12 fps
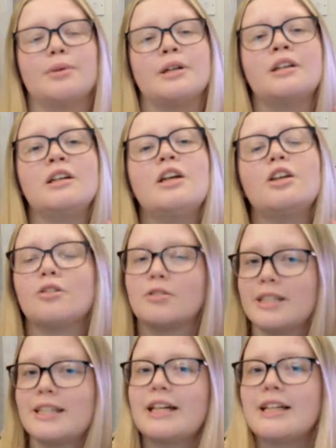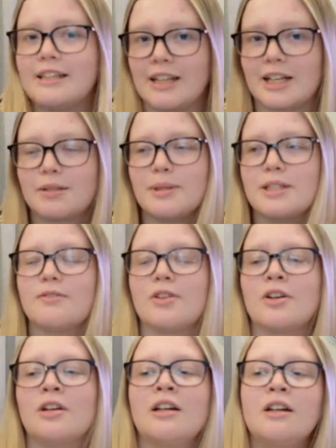but you'll see that in next week's
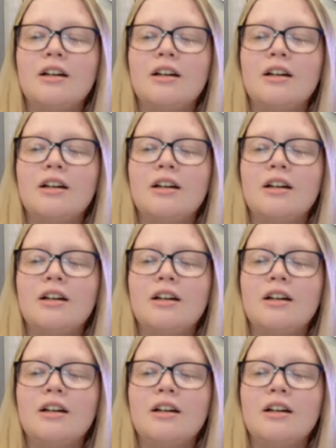vlog.